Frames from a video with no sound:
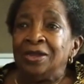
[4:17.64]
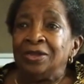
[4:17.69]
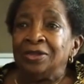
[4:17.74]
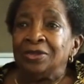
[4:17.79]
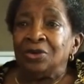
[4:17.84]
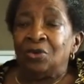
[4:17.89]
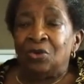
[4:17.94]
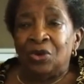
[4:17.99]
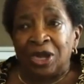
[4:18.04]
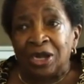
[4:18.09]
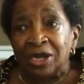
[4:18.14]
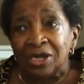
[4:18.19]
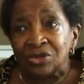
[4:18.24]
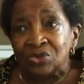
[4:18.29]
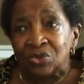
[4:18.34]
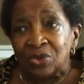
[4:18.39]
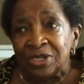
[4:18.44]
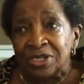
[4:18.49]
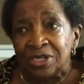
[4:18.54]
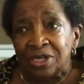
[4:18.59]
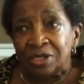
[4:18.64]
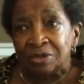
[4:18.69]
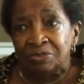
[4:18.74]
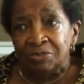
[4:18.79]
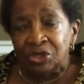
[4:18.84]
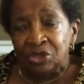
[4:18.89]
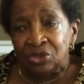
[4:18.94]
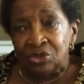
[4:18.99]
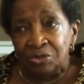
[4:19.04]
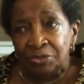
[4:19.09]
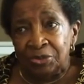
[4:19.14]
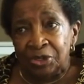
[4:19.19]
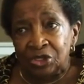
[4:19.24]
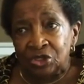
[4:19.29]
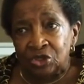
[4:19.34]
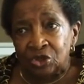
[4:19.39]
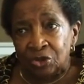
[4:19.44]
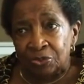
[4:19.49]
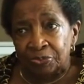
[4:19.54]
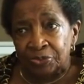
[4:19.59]
The workers wanted me to be a
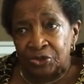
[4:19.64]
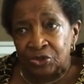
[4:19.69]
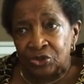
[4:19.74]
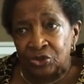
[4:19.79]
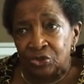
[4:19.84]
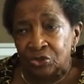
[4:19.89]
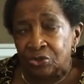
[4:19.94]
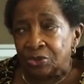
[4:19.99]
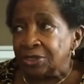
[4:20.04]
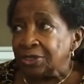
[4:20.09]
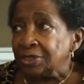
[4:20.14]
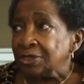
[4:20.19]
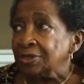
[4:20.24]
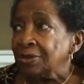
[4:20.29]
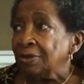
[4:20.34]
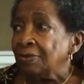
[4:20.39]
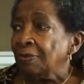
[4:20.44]
shop steward.